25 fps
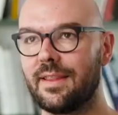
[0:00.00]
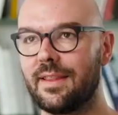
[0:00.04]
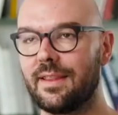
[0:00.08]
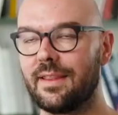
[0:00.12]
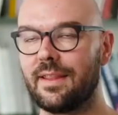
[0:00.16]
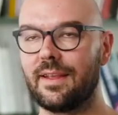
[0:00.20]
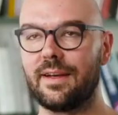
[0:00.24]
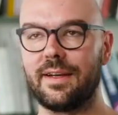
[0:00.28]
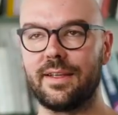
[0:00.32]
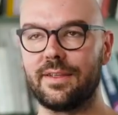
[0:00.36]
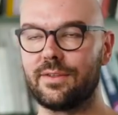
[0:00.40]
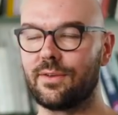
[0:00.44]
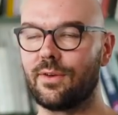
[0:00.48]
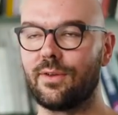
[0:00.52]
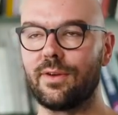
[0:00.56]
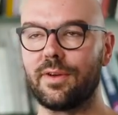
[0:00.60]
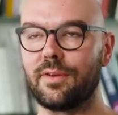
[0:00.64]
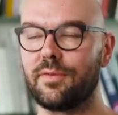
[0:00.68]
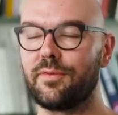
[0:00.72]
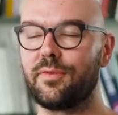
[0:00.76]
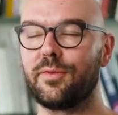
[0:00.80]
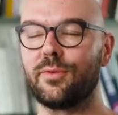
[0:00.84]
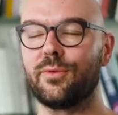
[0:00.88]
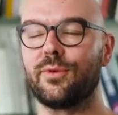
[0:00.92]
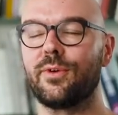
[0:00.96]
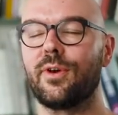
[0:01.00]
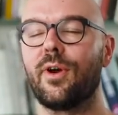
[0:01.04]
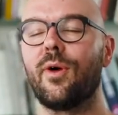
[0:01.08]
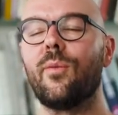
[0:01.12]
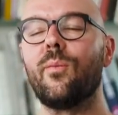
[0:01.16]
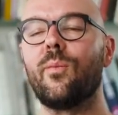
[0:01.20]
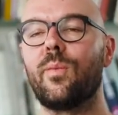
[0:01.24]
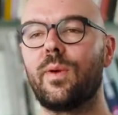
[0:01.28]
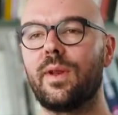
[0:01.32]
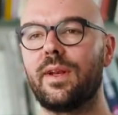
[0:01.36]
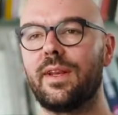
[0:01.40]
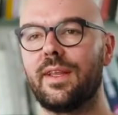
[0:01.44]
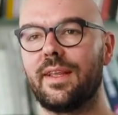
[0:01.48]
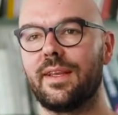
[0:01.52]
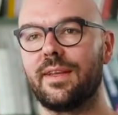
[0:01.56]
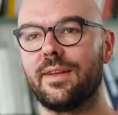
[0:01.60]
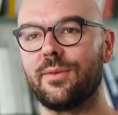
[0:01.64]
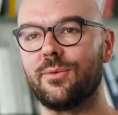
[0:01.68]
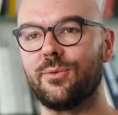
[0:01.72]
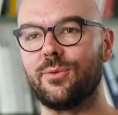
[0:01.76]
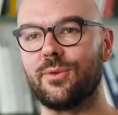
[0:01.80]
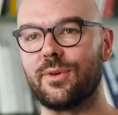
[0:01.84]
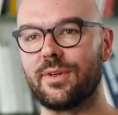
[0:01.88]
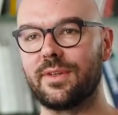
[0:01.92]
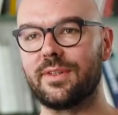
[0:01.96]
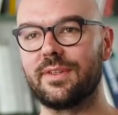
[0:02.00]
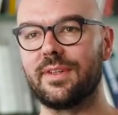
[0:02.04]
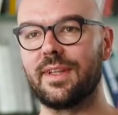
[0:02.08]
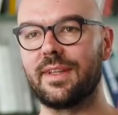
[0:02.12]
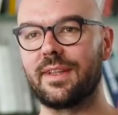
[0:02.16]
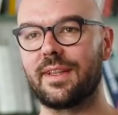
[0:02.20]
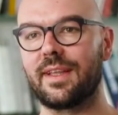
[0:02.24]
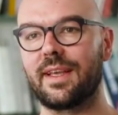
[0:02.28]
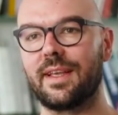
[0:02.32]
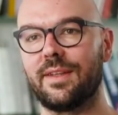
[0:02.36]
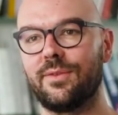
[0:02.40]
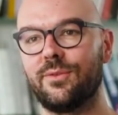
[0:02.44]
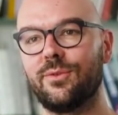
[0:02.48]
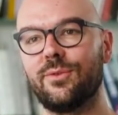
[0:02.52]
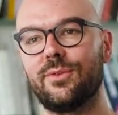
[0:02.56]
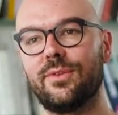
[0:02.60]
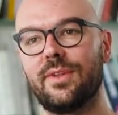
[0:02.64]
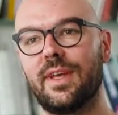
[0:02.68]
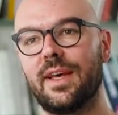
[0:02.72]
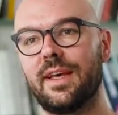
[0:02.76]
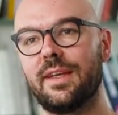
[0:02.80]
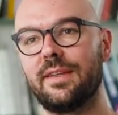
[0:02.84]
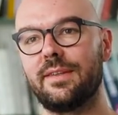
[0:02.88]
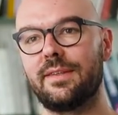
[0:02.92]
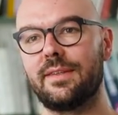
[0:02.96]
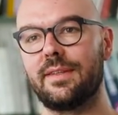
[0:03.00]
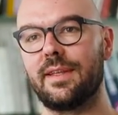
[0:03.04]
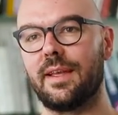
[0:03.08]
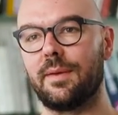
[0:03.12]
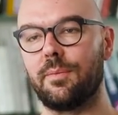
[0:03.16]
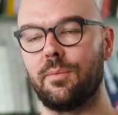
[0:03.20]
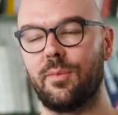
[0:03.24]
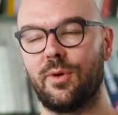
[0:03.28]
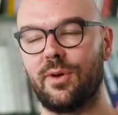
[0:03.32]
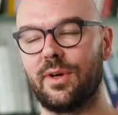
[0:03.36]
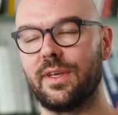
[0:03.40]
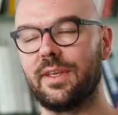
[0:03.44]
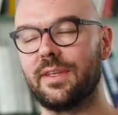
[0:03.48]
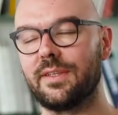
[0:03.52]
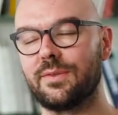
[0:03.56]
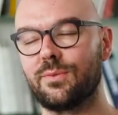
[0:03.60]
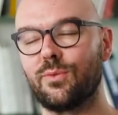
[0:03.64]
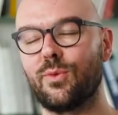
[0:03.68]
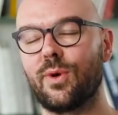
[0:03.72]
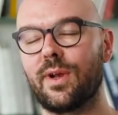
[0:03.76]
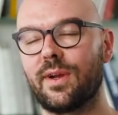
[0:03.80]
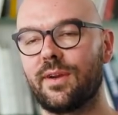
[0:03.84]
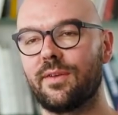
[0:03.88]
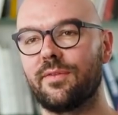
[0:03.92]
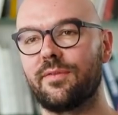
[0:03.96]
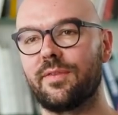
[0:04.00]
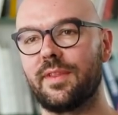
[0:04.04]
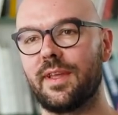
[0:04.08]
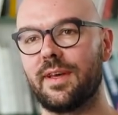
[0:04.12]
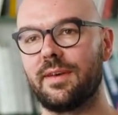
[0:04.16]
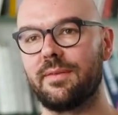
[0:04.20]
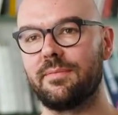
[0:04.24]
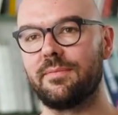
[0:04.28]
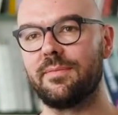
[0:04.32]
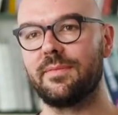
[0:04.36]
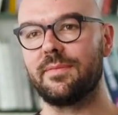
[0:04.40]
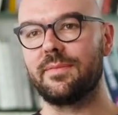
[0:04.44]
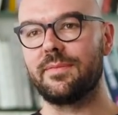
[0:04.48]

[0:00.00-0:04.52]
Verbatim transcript: there is only few company in the world that can do that, and Moooi is one of them.